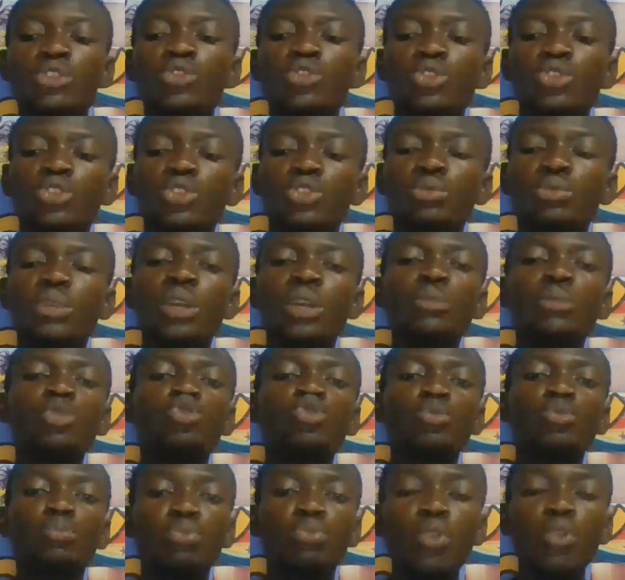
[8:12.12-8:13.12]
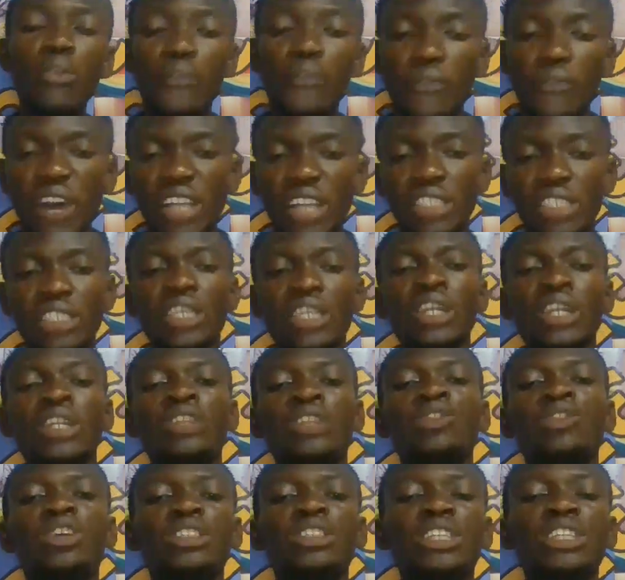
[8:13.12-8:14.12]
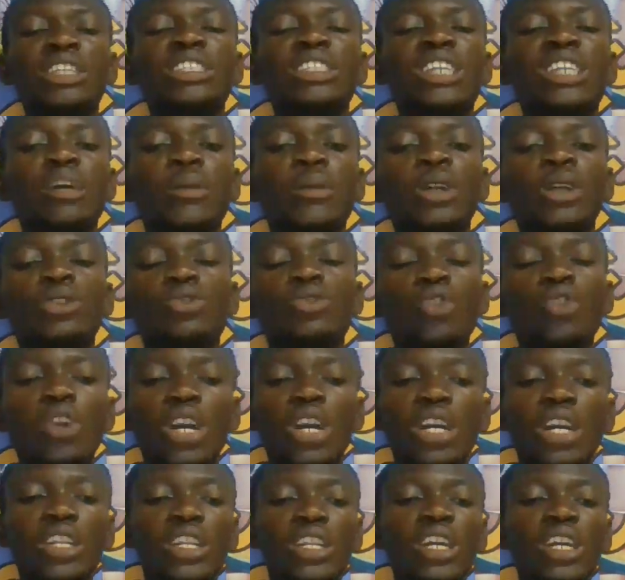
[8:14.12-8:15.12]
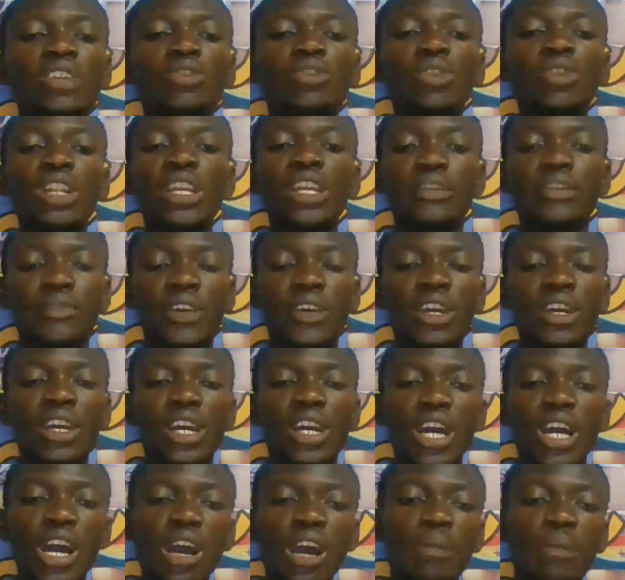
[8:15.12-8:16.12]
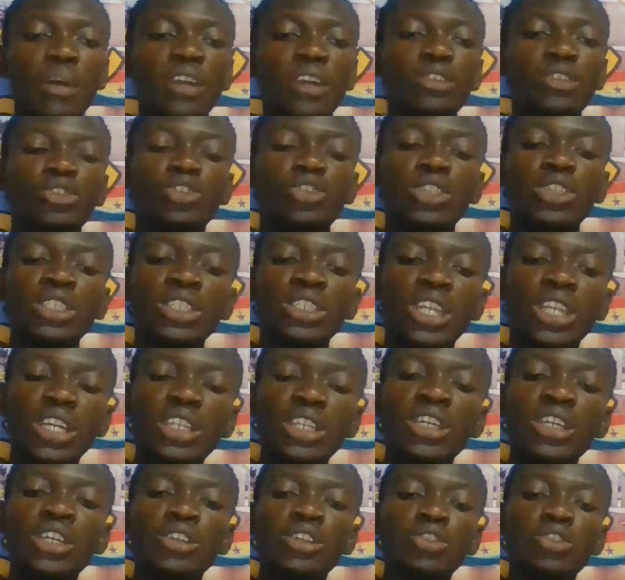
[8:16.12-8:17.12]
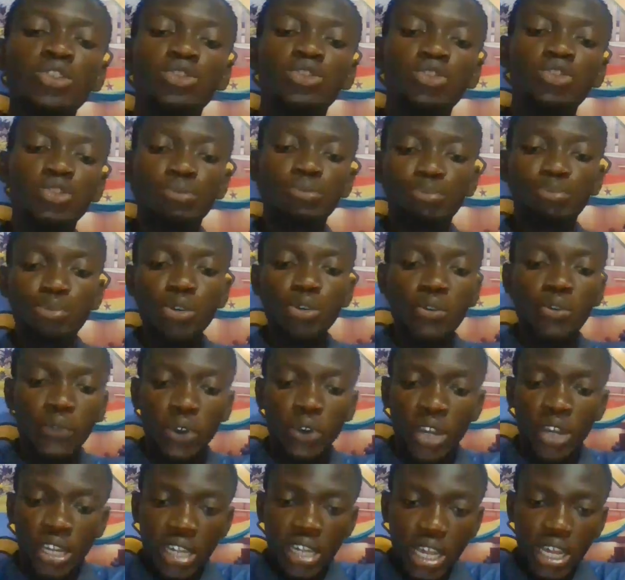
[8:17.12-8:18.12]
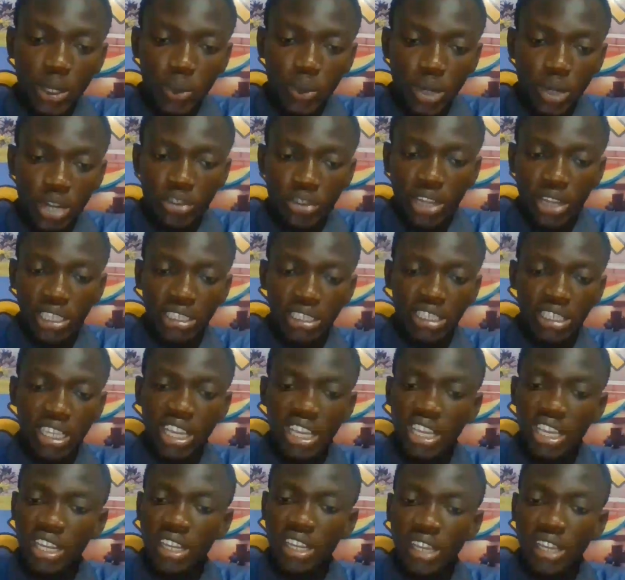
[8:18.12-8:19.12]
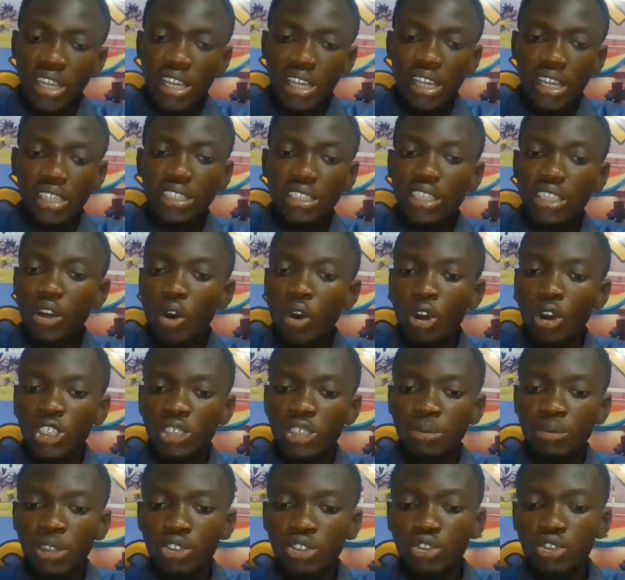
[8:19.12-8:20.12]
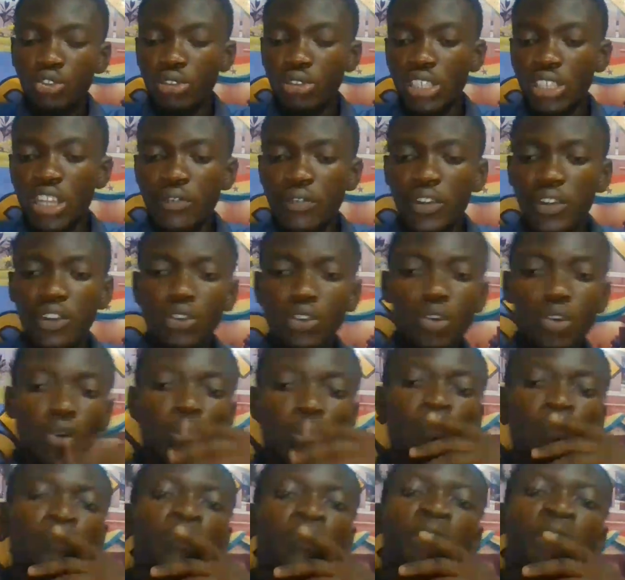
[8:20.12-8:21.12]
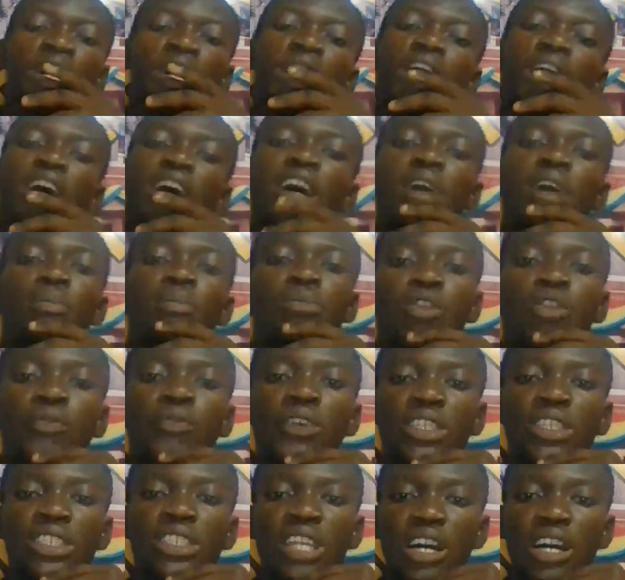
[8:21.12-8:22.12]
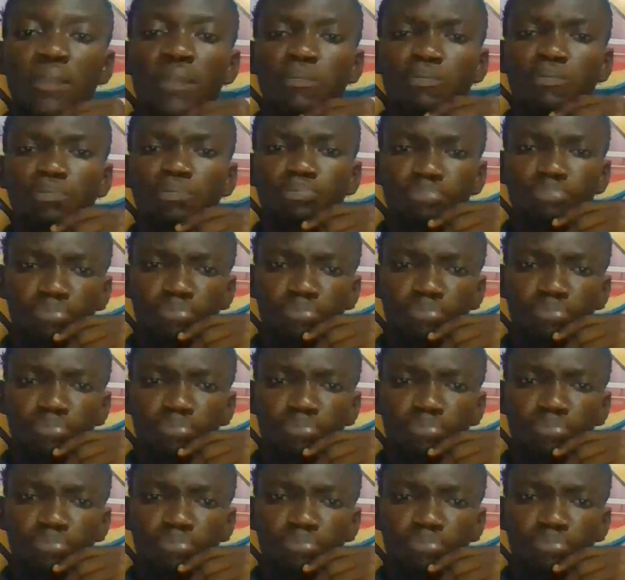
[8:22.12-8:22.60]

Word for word: you should be able to prove fact, not just come and talk and then you leave. Uh, but you should then you should prove that what you are saying is the ultimate truth. Even though uh, Professor